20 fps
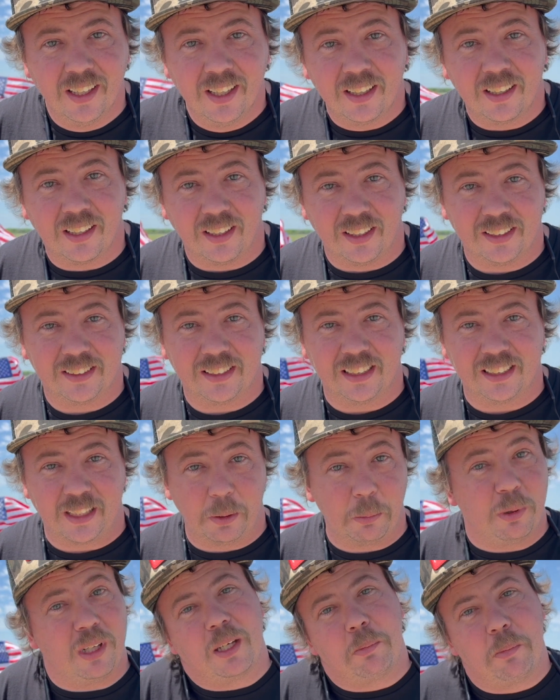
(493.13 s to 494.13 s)
because it's going
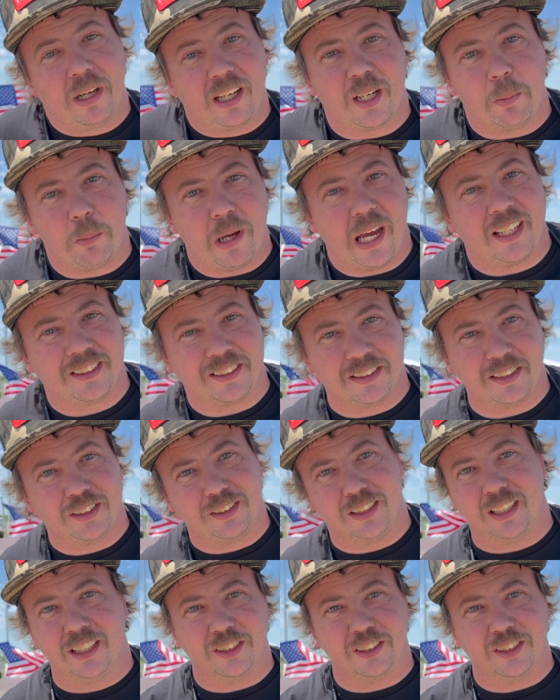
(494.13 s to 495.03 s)
to be like making a pass in this thing.